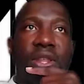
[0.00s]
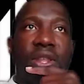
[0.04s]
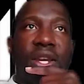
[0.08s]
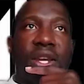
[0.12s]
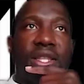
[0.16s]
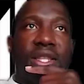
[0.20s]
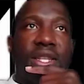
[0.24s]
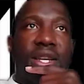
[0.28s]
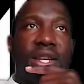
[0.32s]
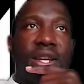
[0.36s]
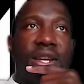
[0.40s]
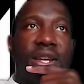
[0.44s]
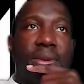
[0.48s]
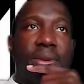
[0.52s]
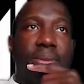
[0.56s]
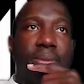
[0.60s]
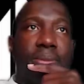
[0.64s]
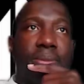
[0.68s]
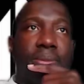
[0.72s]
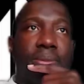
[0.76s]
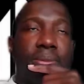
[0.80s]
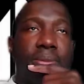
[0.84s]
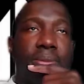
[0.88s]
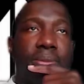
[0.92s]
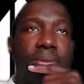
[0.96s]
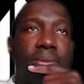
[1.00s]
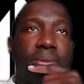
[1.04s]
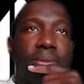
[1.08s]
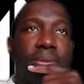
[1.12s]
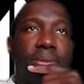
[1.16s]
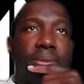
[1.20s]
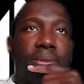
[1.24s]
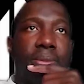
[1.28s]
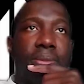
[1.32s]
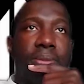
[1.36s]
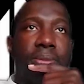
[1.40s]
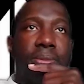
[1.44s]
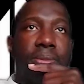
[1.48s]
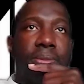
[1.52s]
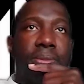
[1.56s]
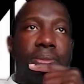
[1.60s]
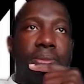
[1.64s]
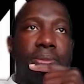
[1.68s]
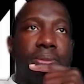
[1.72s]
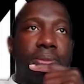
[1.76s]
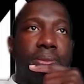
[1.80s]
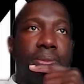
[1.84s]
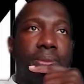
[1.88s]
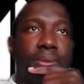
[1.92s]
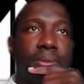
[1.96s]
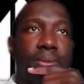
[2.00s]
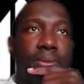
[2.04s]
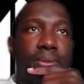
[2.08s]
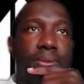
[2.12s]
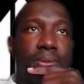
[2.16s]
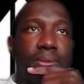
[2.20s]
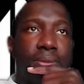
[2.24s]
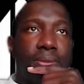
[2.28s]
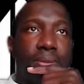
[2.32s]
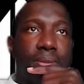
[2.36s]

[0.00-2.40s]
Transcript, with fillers: thy time? Right. So